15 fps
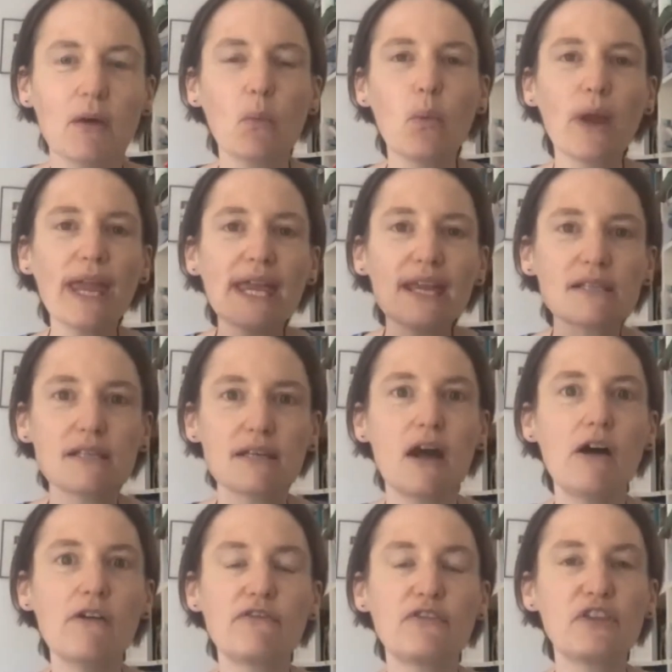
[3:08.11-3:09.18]
Weeks
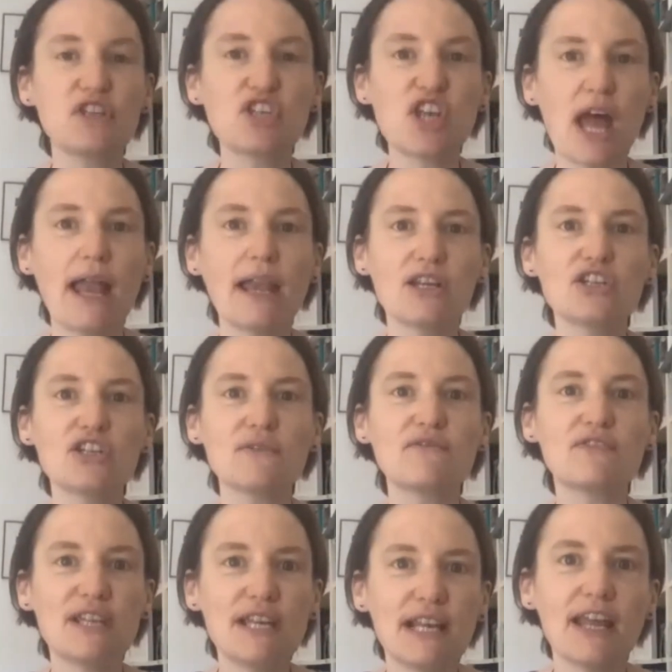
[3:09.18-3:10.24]
of the challenge of
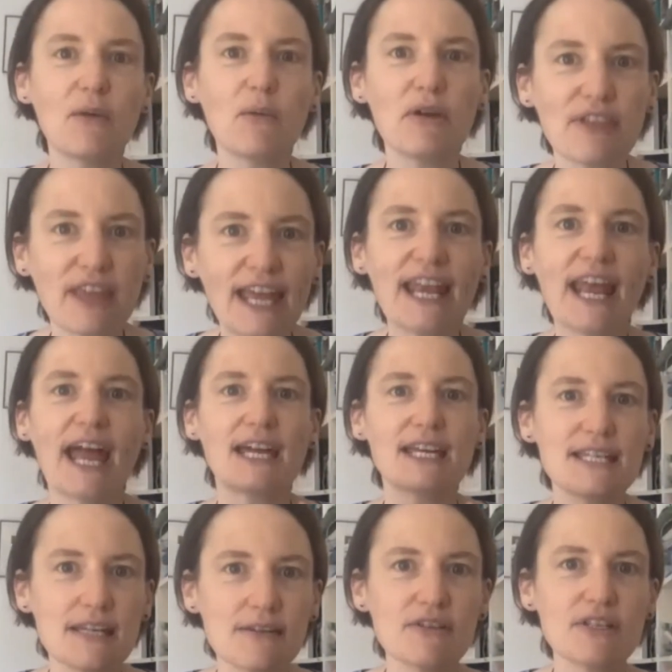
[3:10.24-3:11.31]
dealing with
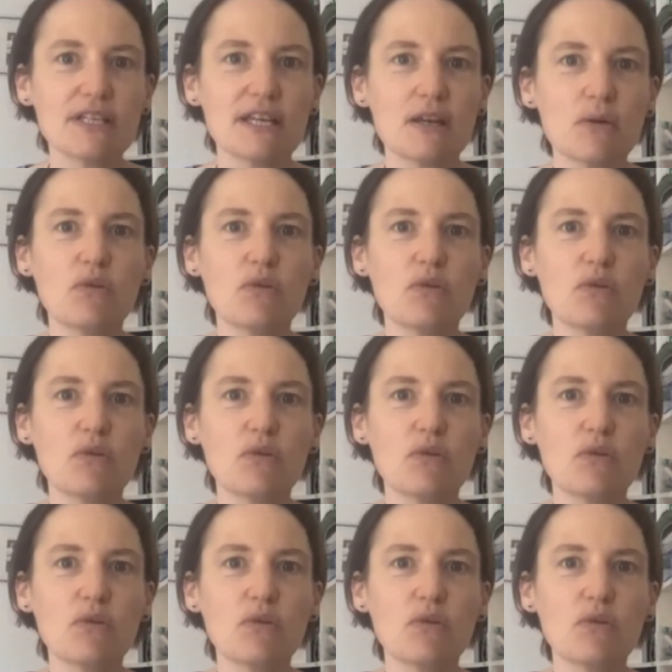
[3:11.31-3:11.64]
inactivity,